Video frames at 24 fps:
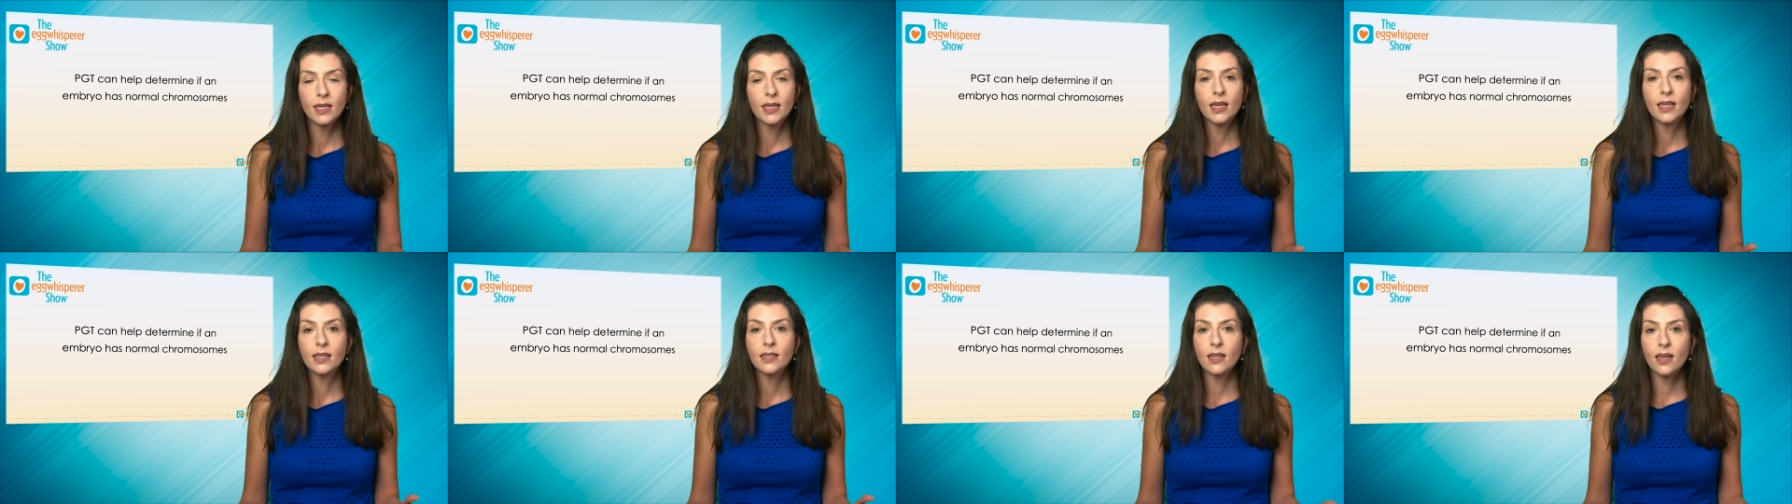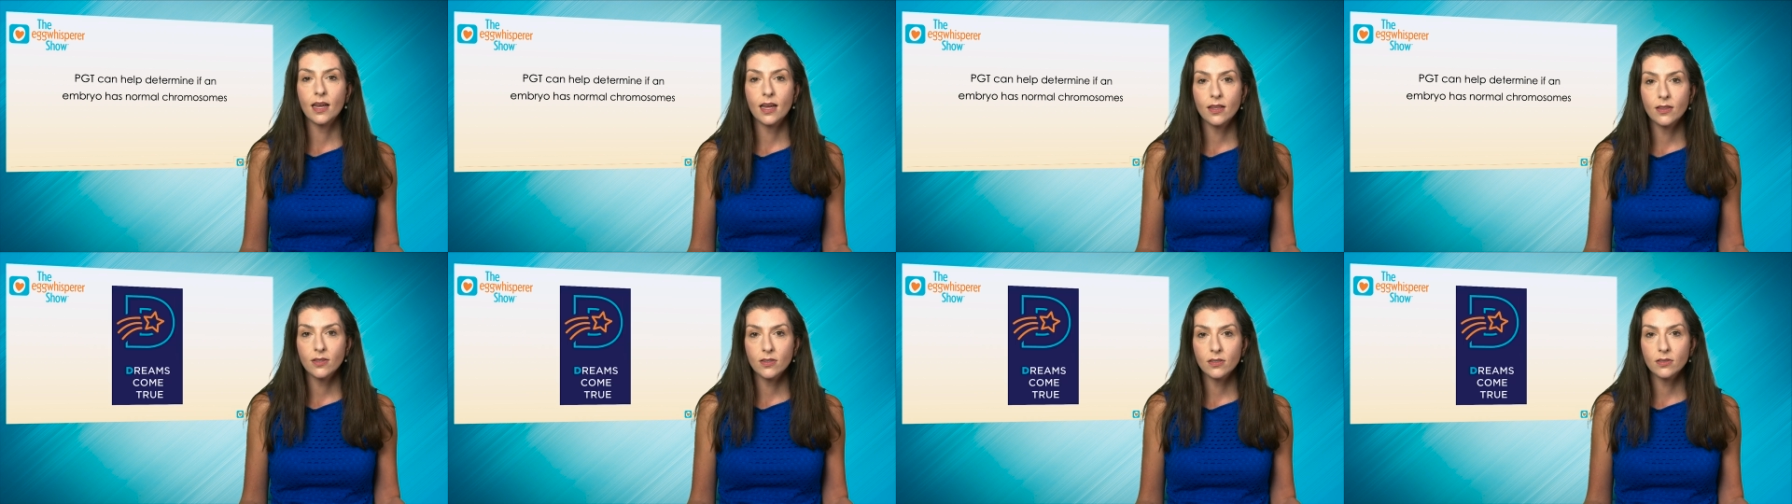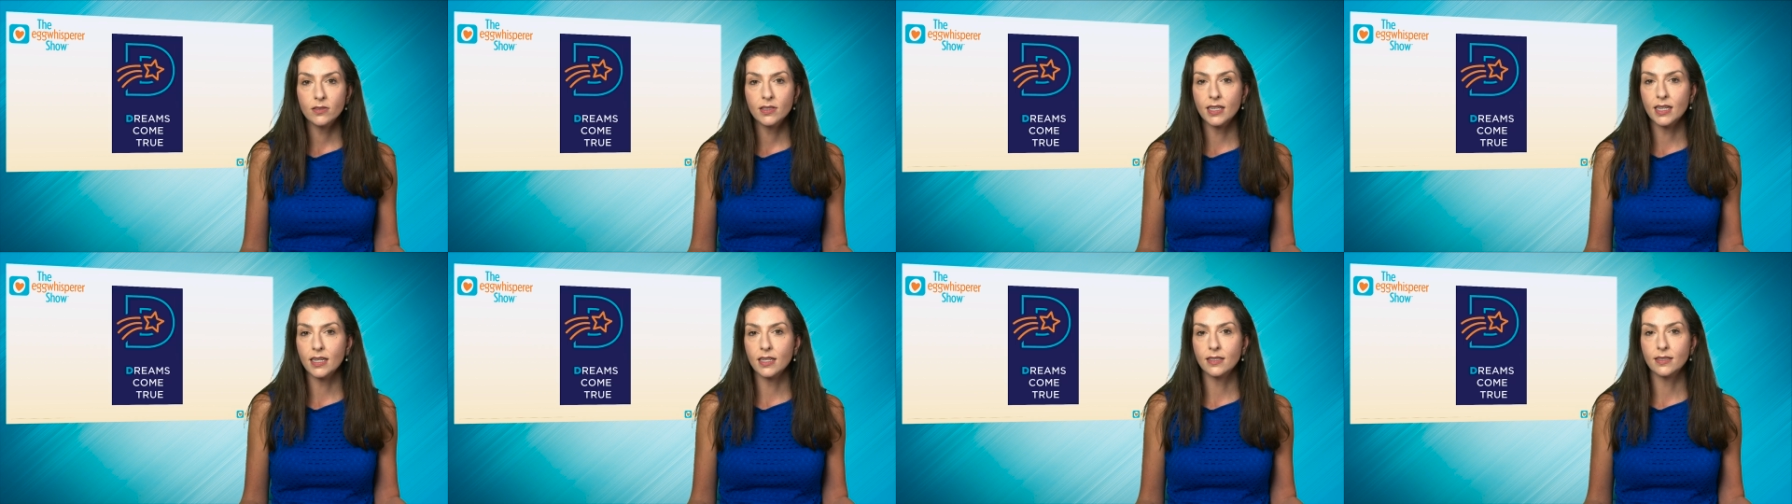and
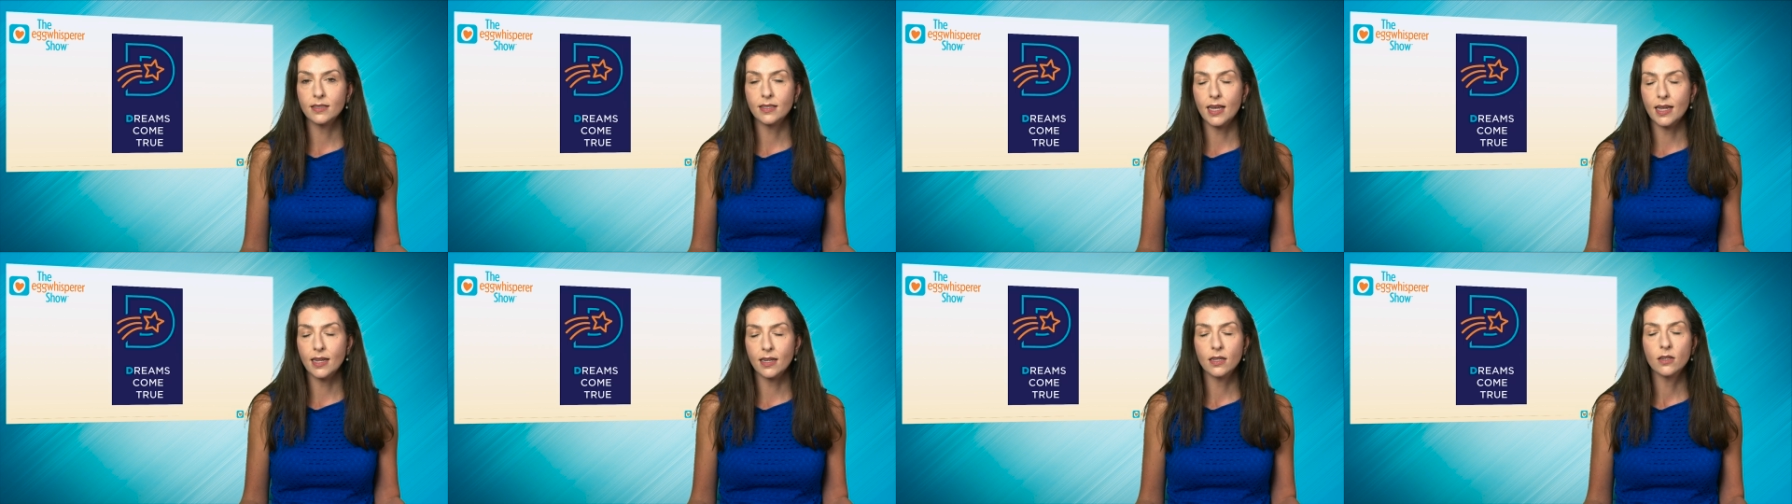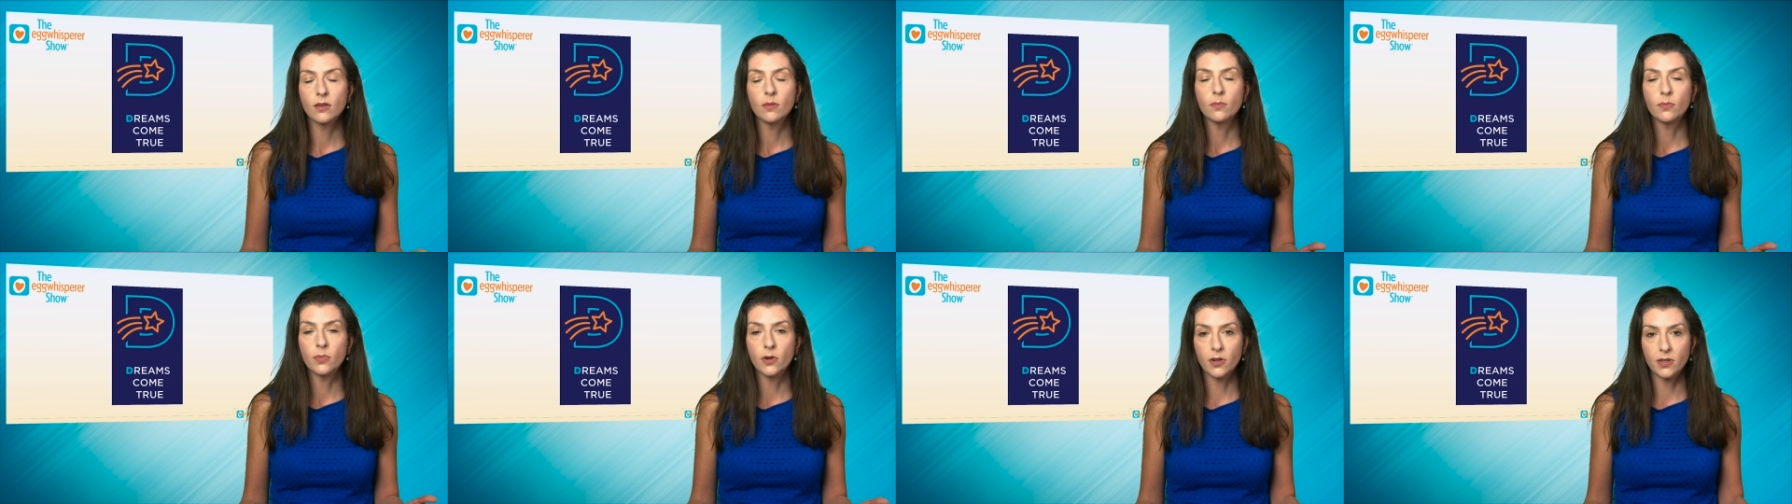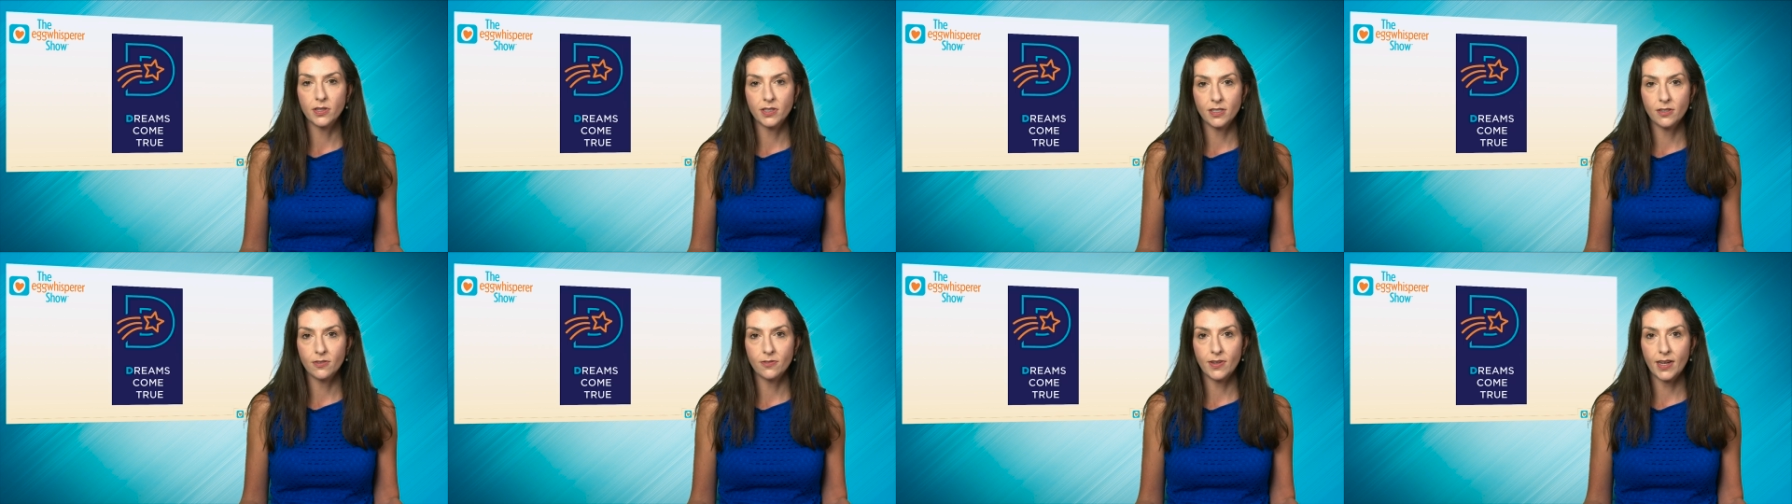other things like
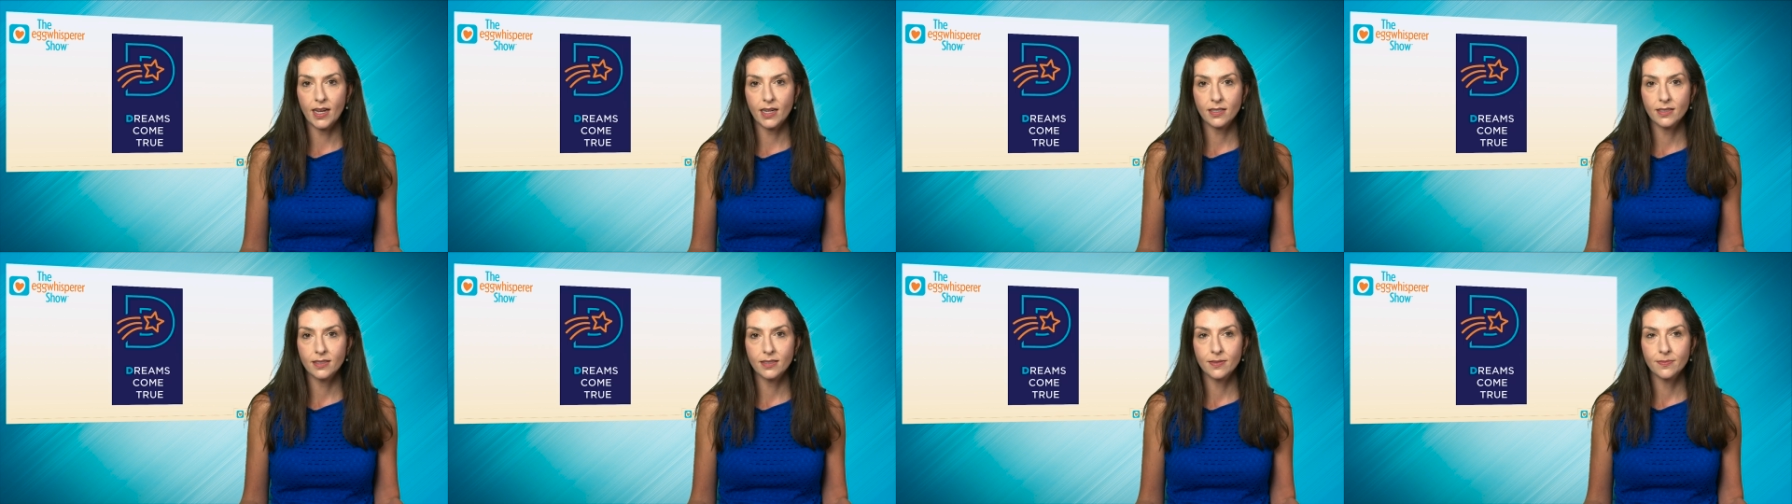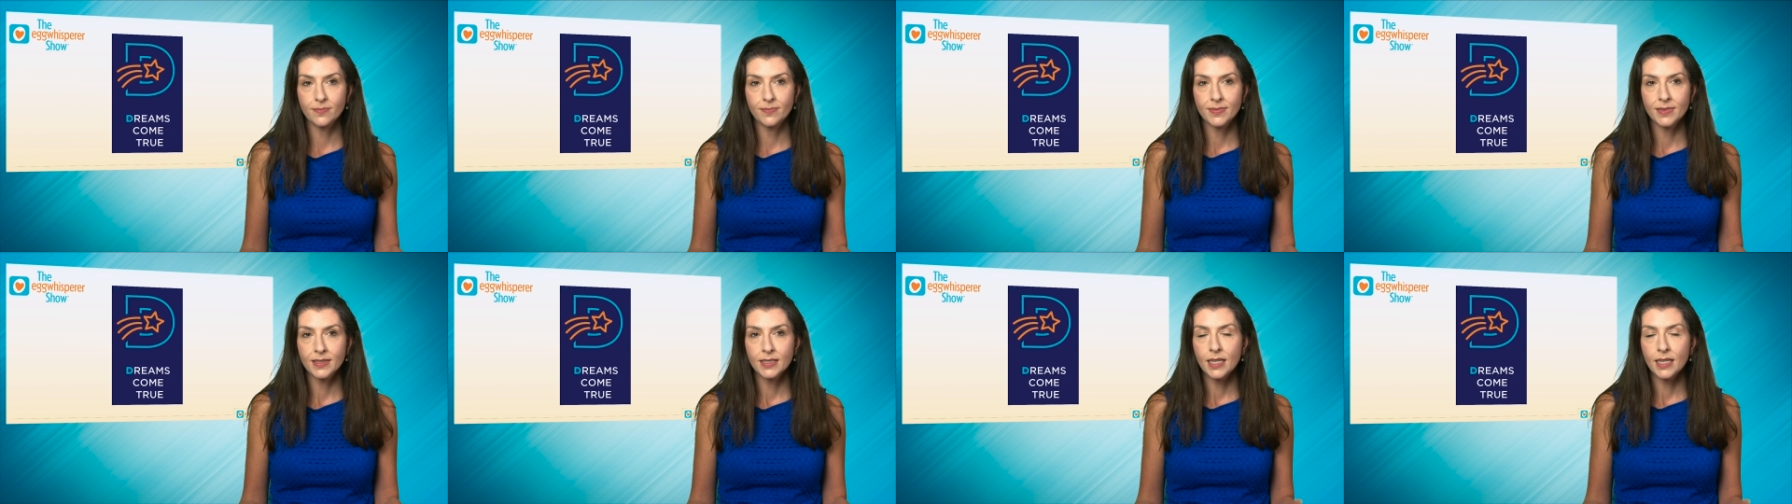birth defects.